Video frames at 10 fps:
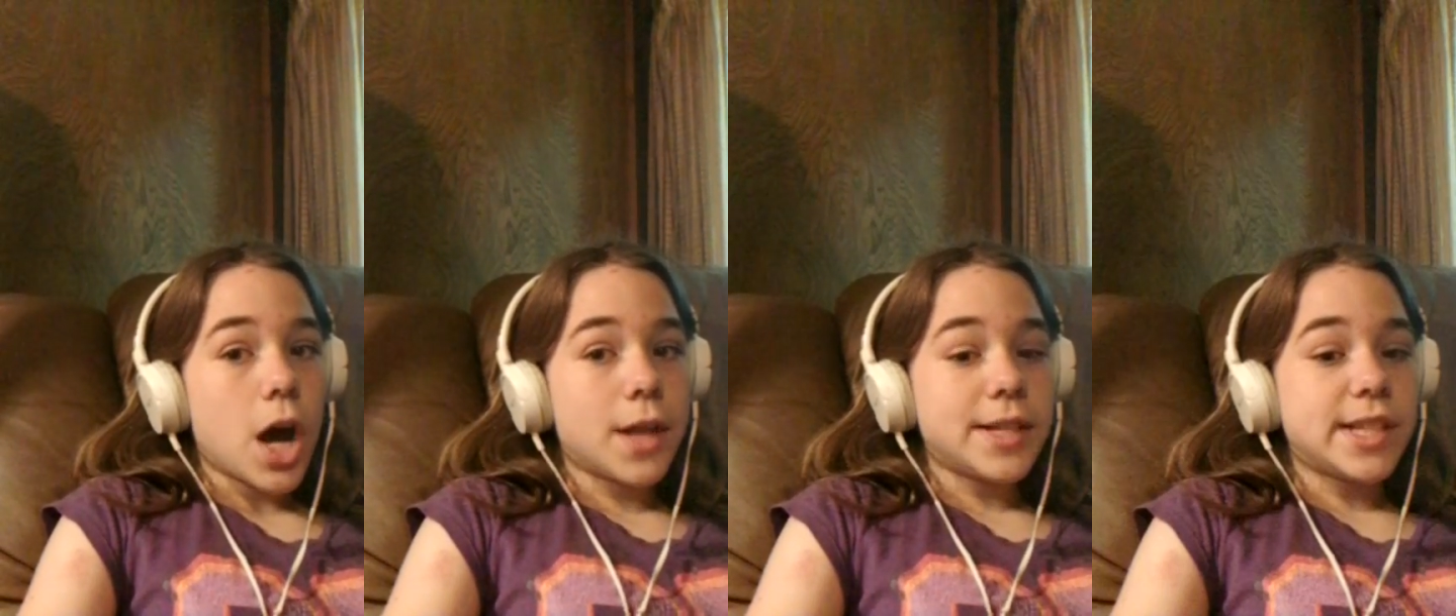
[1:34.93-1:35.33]

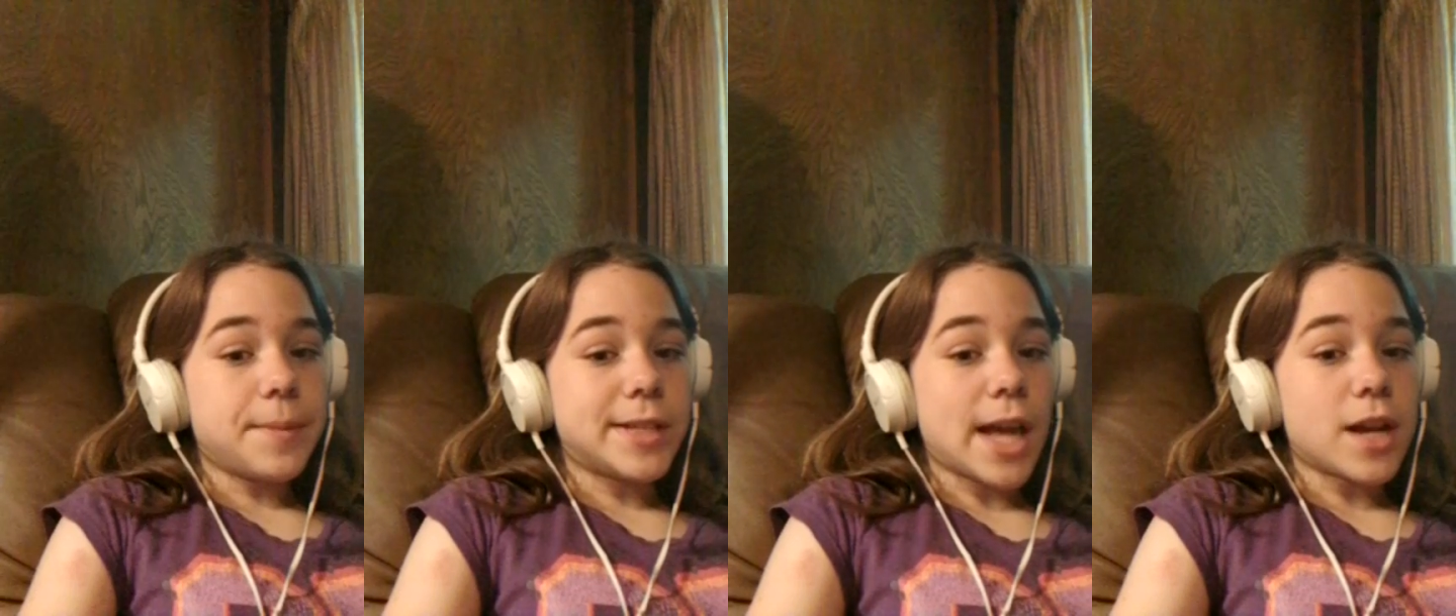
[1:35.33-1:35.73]
on the
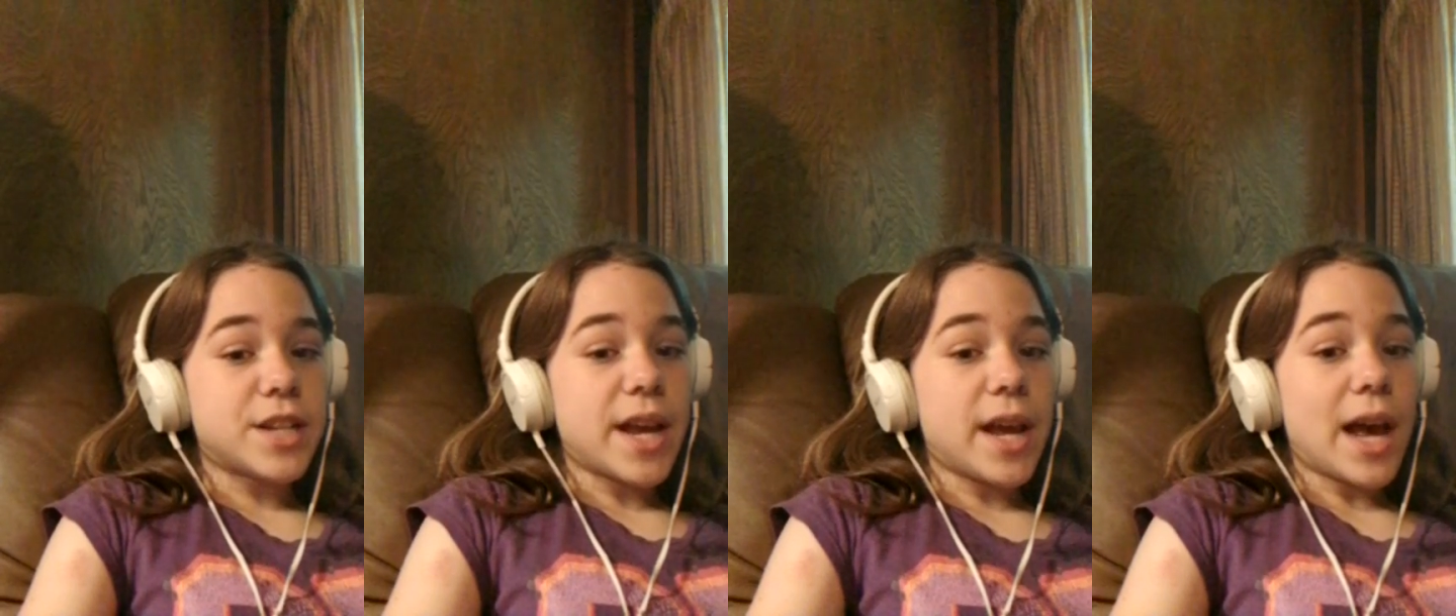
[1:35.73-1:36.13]
same exact
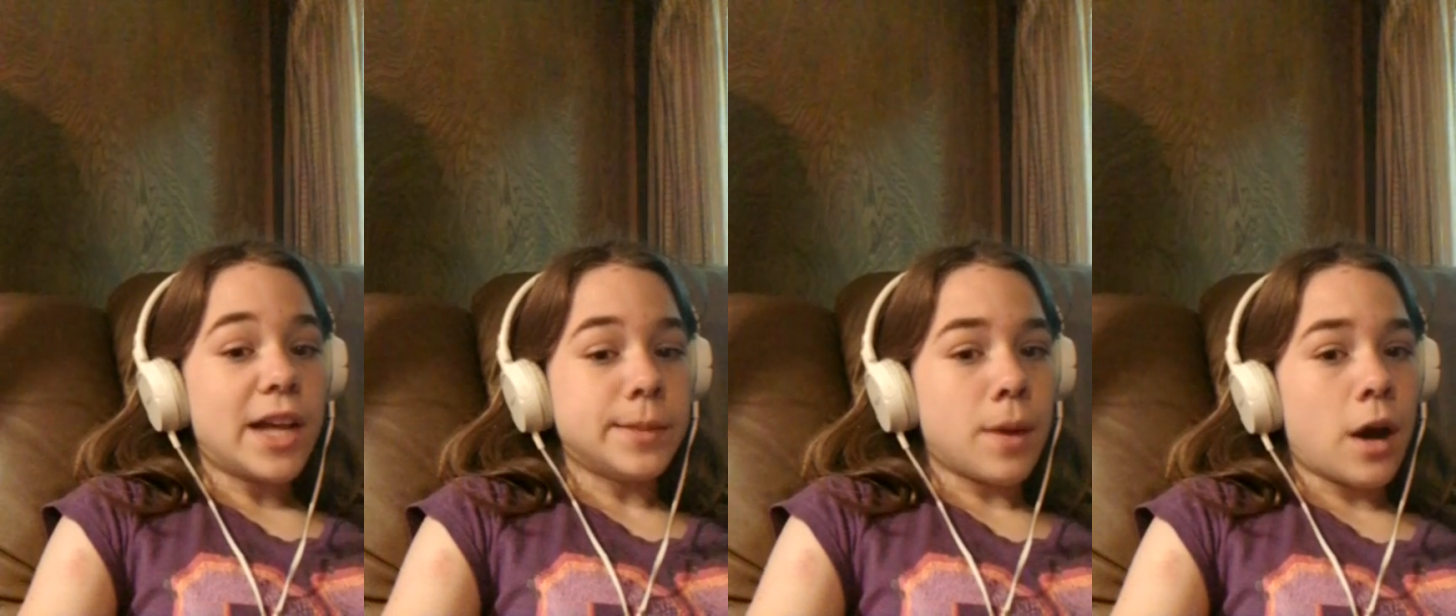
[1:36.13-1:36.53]
day
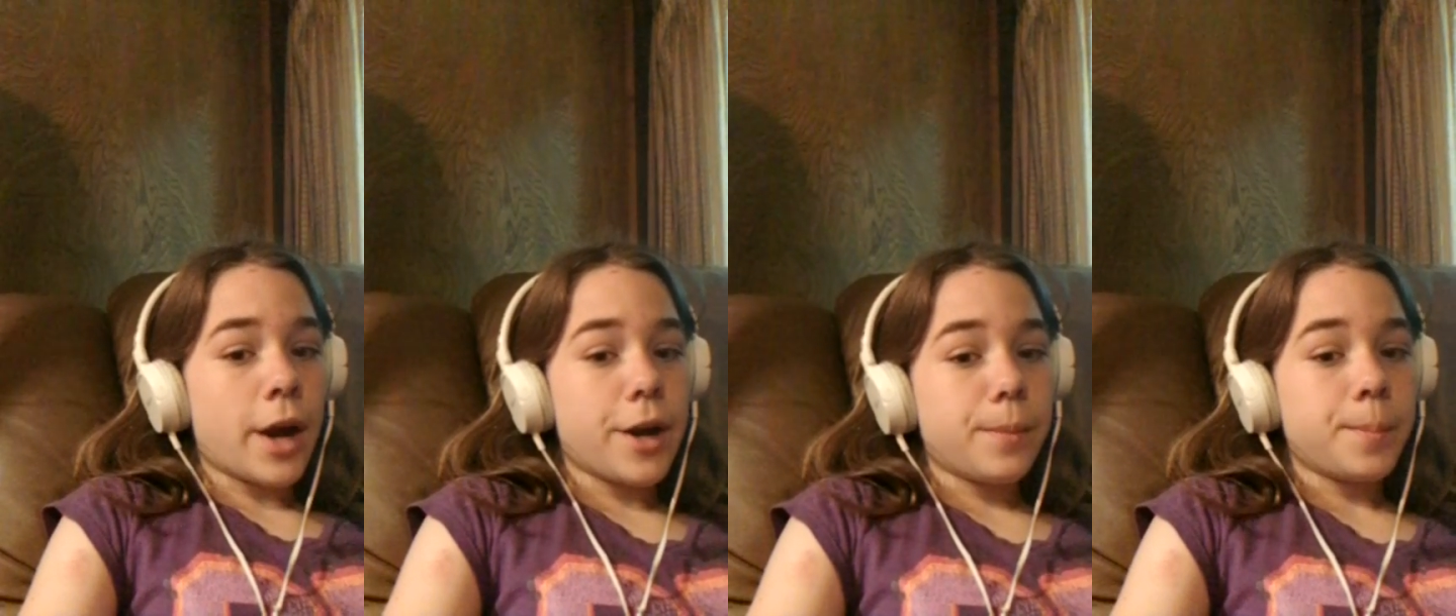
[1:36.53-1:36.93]
as
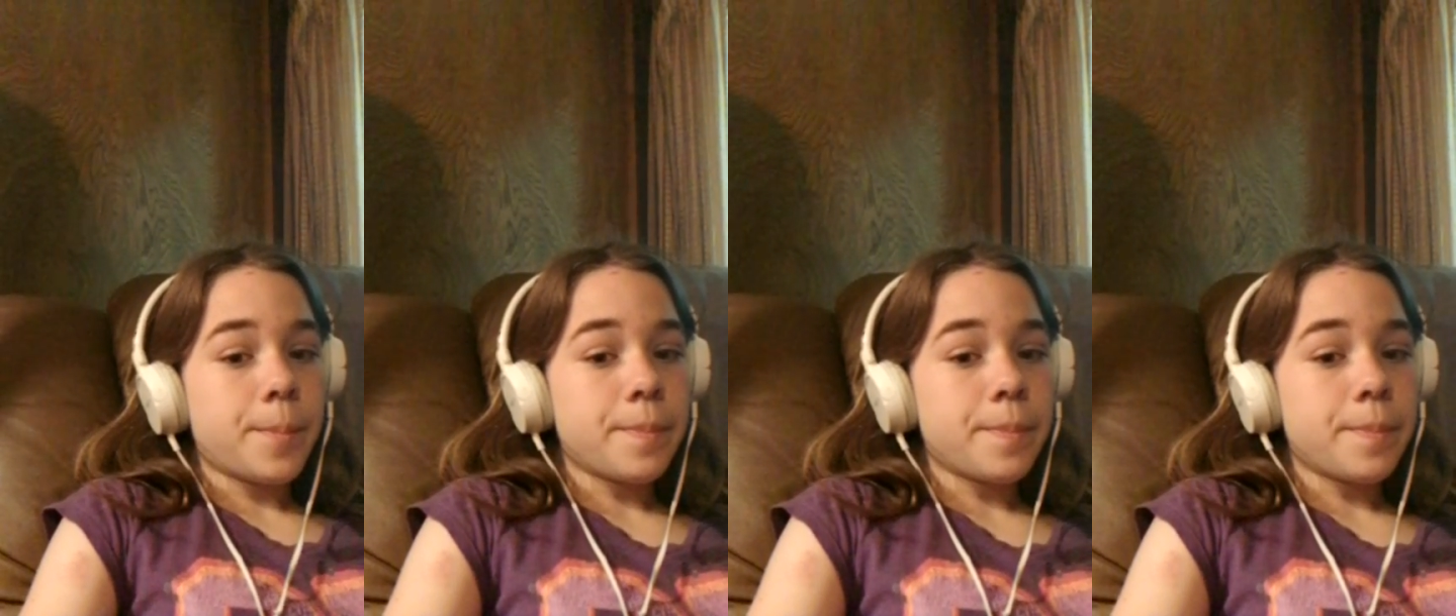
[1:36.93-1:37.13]
mine.